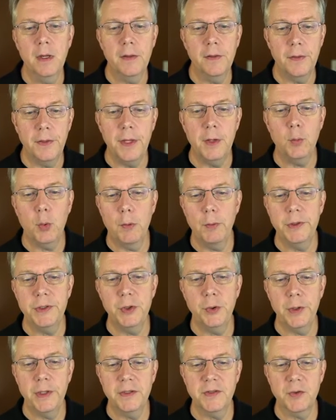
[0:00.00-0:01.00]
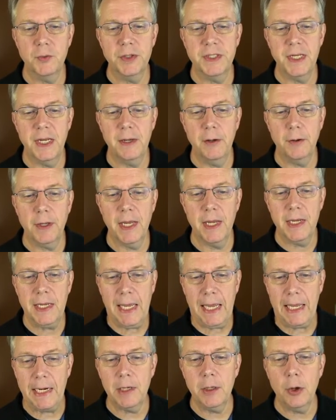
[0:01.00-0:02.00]
Then what we're doing is we're saying, okay,
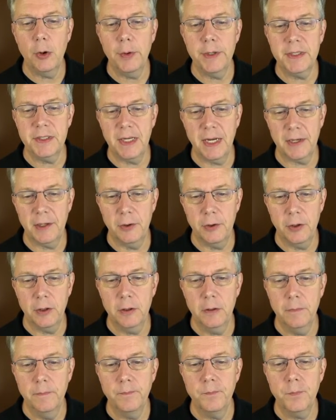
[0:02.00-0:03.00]
Kaniko executor,